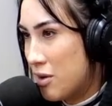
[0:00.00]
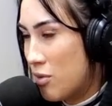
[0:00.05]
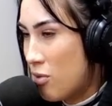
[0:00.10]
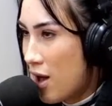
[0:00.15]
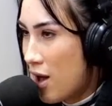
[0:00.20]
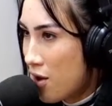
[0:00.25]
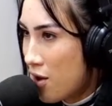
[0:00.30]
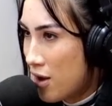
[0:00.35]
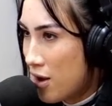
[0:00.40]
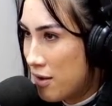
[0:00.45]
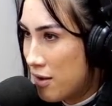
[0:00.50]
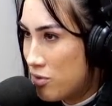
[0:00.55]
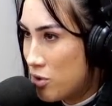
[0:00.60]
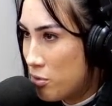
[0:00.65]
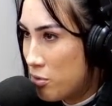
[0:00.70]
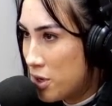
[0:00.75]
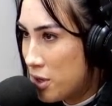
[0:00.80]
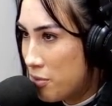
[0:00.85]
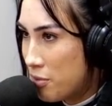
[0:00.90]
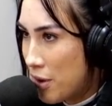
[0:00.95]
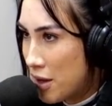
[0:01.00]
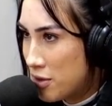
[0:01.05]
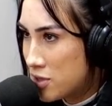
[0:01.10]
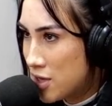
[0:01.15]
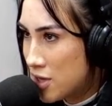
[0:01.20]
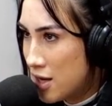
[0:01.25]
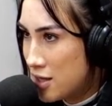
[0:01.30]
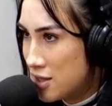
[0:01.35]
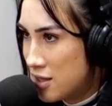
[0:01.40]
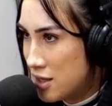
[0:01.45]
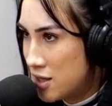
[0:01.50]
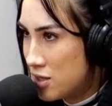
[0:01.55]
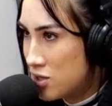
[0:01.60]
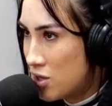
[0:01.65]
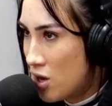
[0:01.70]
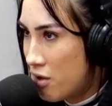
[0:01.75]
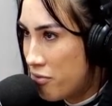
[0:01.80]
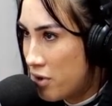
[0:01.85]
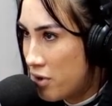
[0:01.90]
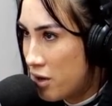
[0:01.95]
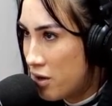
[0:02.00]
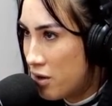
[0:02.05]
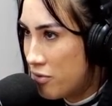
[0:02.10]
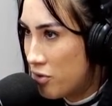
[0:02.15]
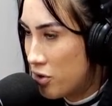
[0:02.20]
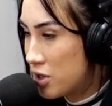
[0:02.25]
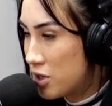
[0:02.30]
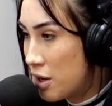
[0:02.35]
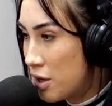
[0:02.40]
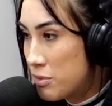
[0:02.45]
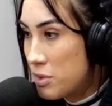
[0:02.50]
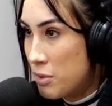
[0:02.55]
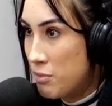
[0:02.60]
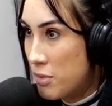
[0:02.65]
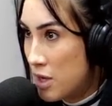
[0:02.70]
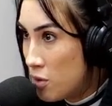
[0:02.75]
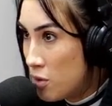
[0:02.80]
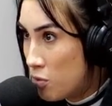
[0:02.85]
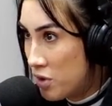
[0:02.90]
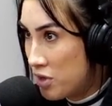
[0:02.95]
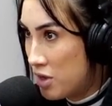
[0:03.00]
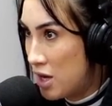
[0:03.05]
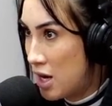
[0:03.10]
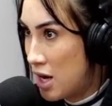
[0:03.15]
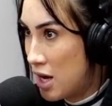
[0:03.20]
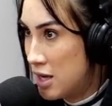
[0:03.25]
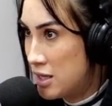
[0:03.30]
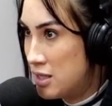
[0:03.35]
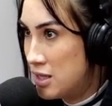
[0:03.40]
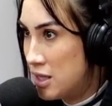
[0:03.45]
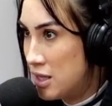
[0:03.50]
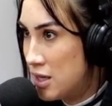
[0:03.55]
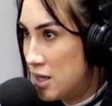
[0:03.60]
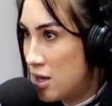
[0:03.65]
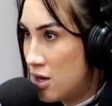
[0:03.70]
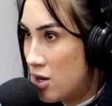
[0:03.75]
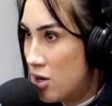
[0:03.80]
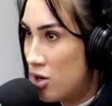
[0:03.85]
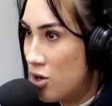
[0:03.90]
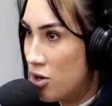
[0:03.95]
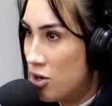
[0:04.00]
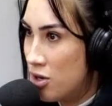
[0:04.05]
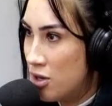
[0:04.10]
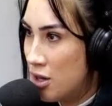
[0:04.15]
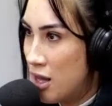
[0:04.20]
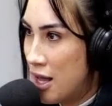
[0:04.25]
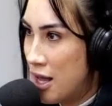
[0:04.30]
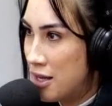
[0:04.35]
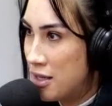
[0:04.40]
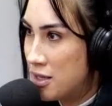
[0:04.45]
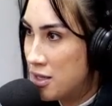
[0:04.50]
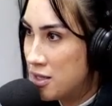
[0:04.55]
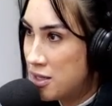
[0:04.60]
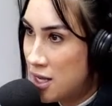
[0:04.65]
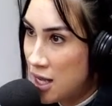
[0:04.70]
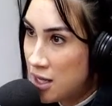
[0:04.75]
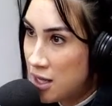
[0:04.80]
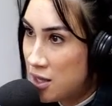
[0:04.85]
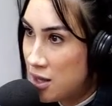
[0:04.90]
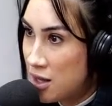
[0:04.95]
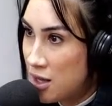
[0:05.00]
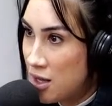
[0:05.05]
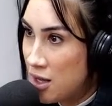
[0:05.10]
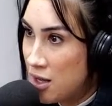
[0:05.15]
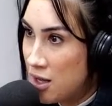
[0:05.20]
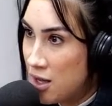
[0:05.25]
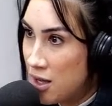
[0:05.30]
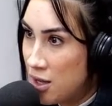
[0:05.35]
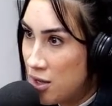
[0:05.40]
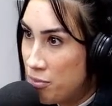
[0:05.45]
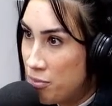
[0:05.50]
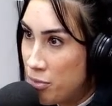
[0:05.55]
wow, I have nobody to bounce ideas off of or come to me with an idea or like take the